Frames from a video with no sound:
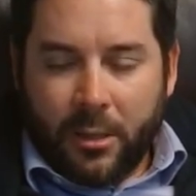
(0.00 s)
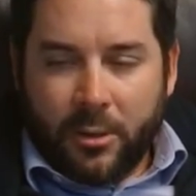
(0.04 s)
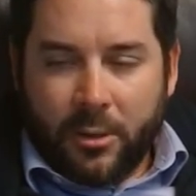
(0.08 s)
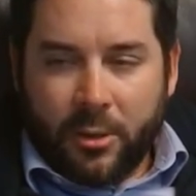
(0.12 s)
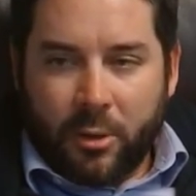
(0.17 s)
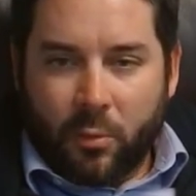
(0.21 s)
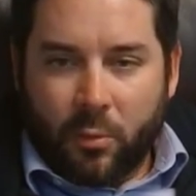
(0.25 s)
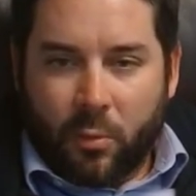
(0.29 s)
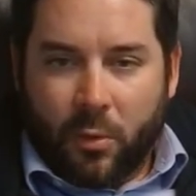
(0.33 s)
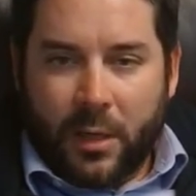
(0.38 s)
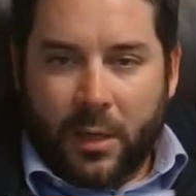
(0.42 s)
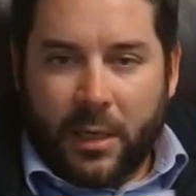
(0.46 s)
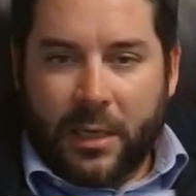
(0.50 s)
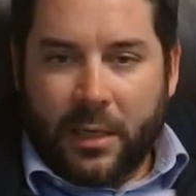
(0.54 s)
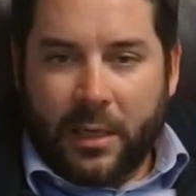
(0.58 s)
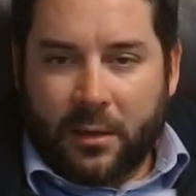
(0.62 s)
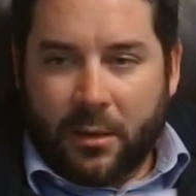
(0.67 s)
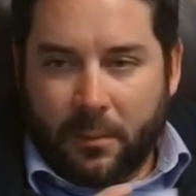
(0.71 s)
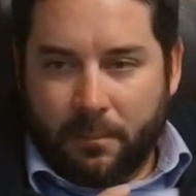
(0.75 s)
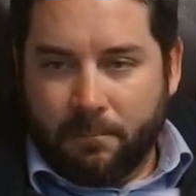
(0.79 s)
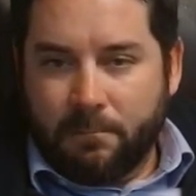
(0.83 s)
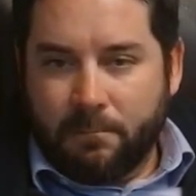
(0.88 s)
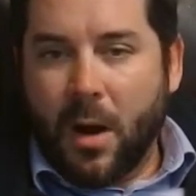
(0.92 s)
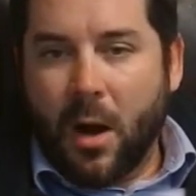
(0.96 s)
You want to get
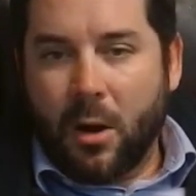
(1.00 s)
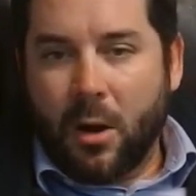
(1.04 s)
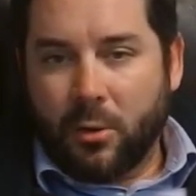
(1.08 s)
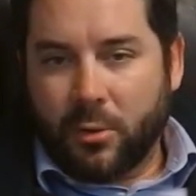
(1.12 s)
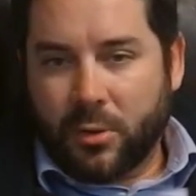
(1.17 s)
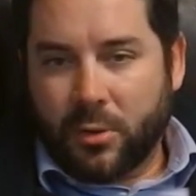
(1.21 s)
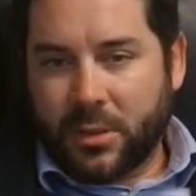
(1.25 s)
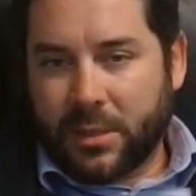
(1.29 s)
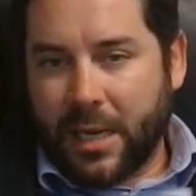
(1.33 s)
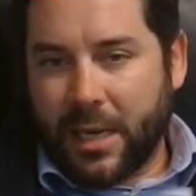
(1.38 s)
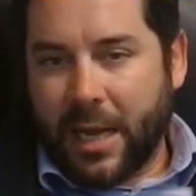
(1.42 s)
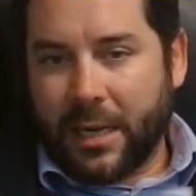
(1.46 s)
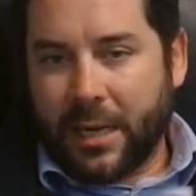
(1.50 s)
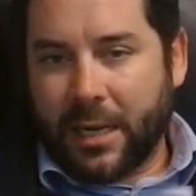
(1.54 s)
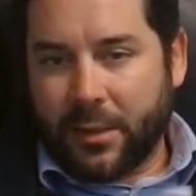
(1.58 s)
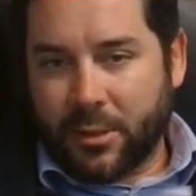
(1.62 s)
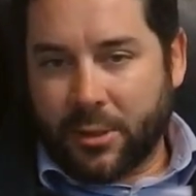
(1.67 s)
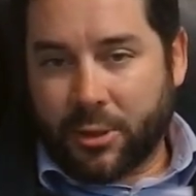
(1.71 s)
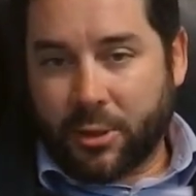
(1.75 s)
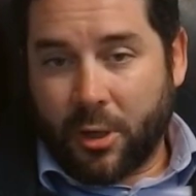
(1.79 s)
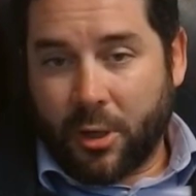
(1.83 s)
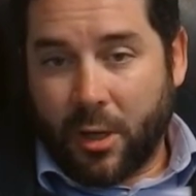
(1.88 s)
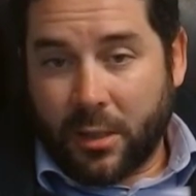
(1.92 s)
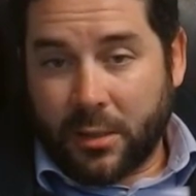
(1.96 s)
the most out of
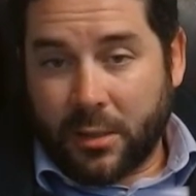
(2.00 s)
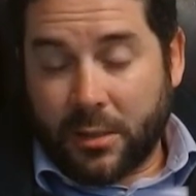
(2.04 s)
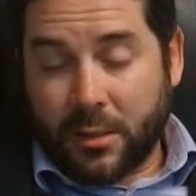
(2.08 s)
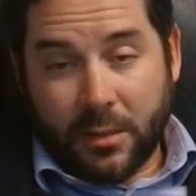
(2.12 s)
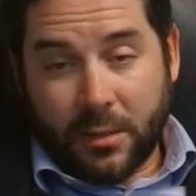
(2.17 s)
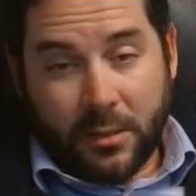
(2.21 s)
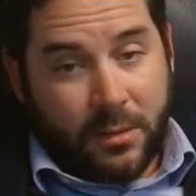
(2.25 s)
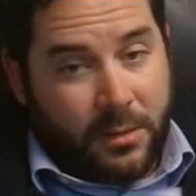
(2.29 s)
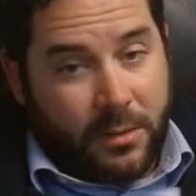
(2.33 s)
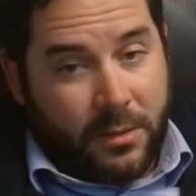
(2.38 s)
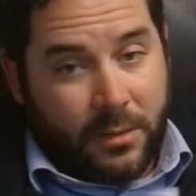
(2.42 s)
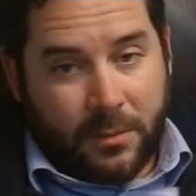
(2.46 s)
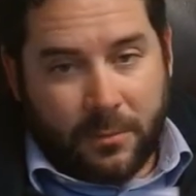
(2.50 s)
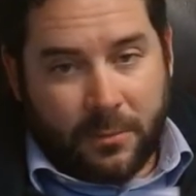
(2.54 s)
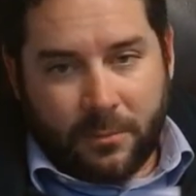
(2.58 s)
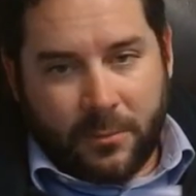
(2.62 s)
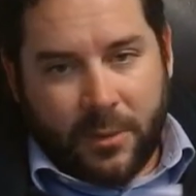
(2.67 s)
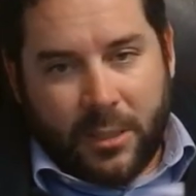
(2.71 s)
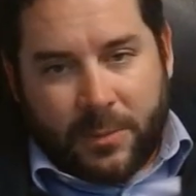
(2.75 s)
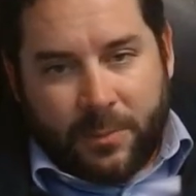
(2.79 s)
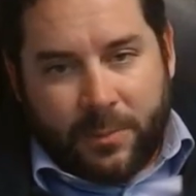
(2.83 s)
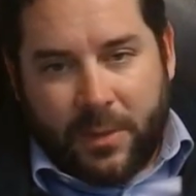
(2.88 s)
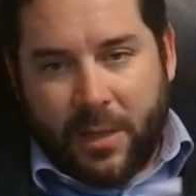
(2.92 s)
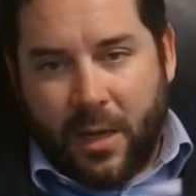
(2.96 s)
these trucks because,
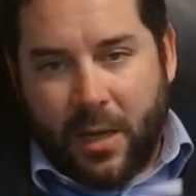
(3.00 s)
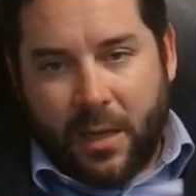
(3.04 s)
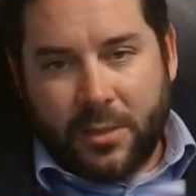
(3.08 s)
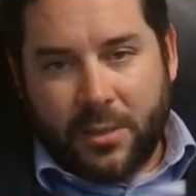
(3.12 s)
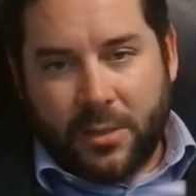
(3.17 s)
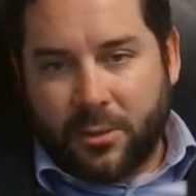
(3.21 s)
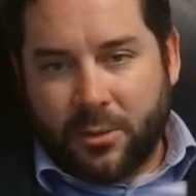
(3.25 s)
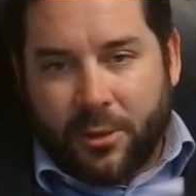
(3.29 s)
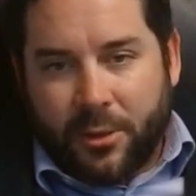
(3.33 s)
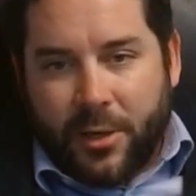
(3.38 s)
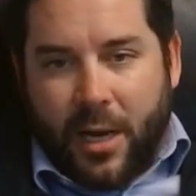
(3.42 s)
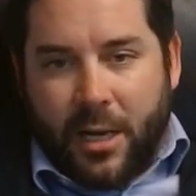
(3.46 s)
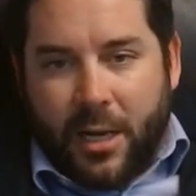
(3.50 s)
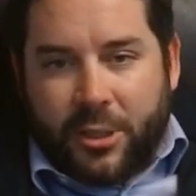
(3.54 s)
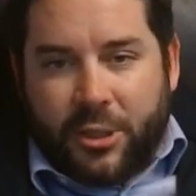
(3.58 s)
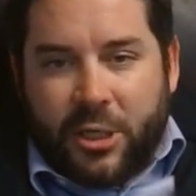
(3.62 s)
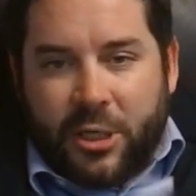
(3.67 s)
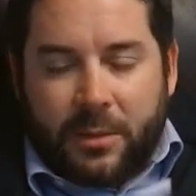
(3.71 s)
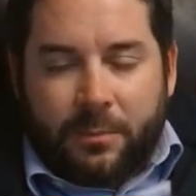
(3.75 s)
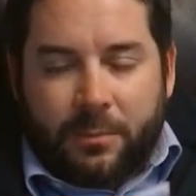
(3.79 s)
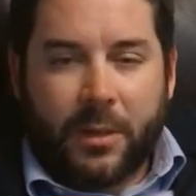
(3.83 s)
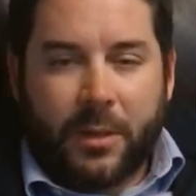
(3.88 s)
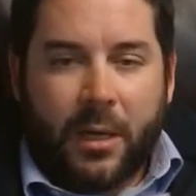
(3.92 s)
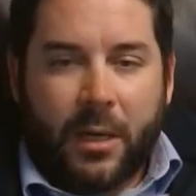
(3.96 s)
let's be honest, they're not
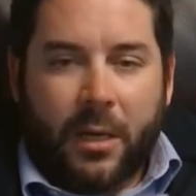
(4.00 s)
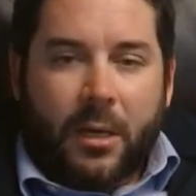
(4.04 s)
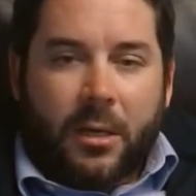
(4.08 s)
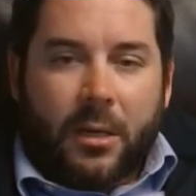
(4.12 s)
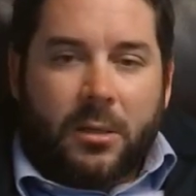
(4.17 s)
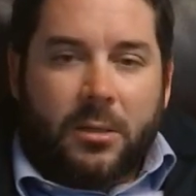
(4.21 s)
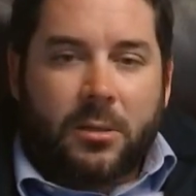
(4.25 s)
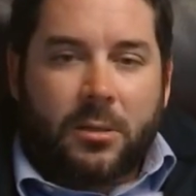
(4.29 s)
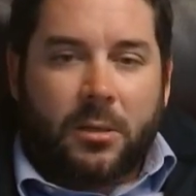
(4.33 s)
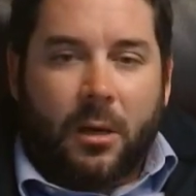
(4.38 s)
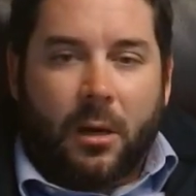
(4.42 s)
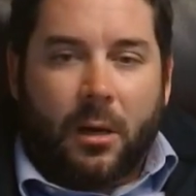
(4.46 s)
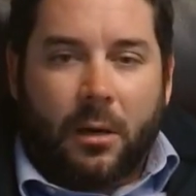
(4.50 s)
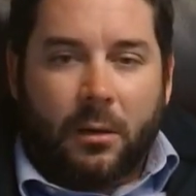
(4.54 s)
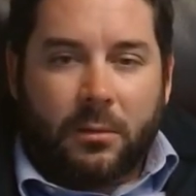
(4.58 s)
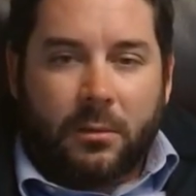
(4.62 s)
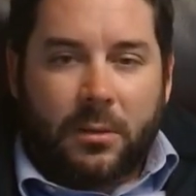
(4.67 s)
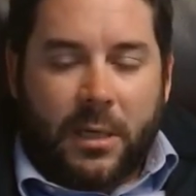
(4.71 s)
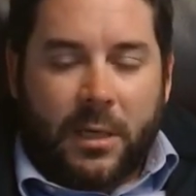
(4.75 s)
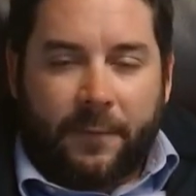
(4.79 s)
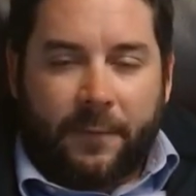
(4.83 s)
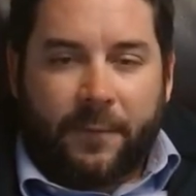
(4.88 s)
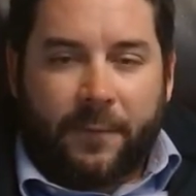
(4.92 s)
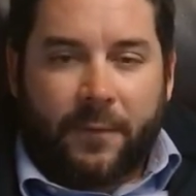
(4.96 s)
cheap. So
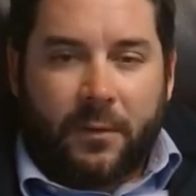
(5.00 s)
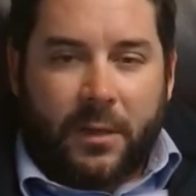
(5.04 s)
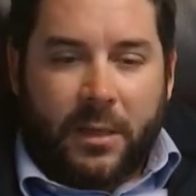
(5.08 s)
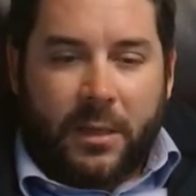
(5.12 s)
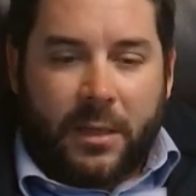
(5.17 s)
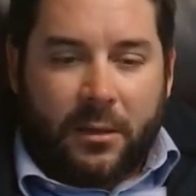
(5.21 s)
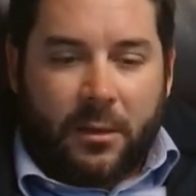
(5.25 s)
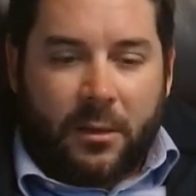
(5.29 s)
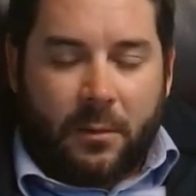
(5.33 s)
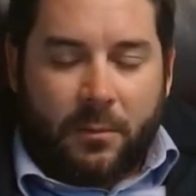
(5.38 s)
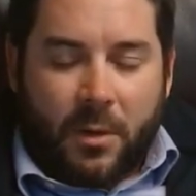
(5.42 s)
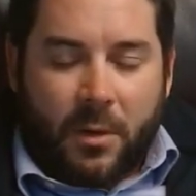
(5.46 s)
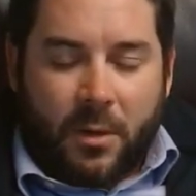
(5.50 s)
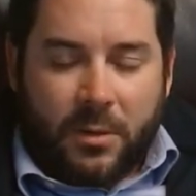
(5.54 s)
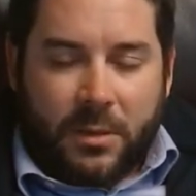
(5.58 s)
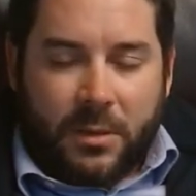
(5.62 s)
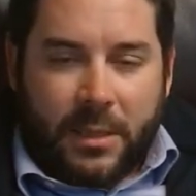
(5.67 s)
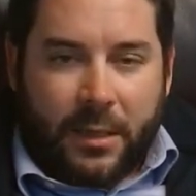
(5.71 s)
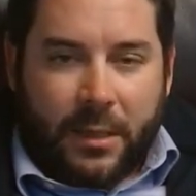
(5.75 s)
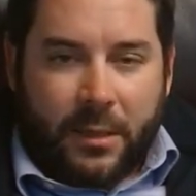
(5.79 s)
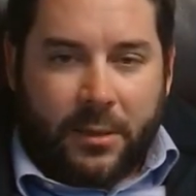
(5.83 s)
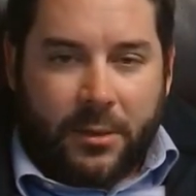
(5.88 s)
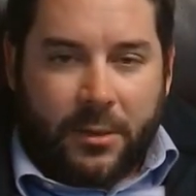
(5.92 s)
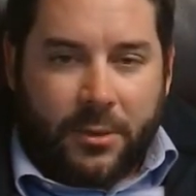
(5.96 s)
definitely get the most
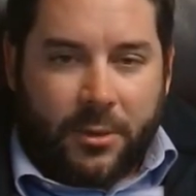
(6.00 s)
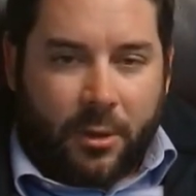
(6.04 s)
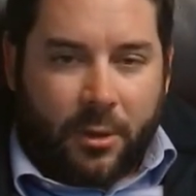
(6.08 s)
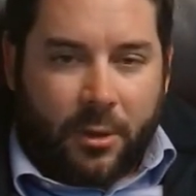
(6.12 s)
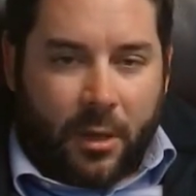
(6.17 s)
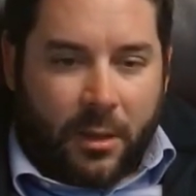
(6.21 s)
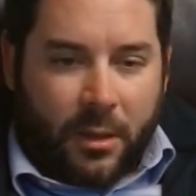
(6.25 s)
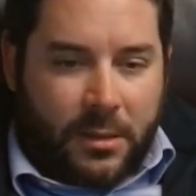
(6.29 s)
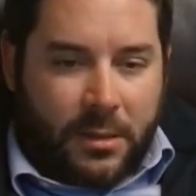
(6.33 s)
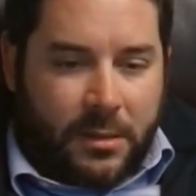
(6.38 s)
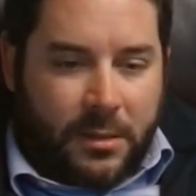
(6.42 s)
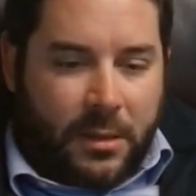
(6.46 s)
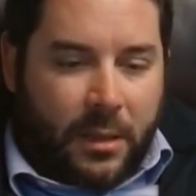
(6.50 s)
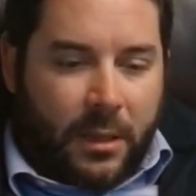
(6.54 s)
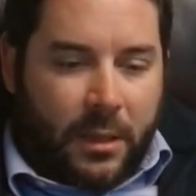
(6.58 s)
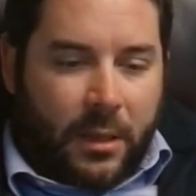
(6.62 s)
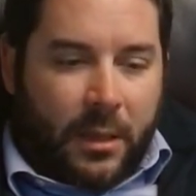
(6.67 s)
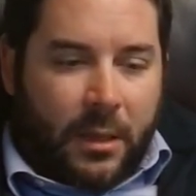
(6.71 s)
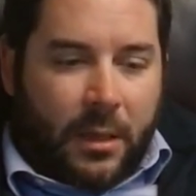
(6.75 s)
out of these trucks.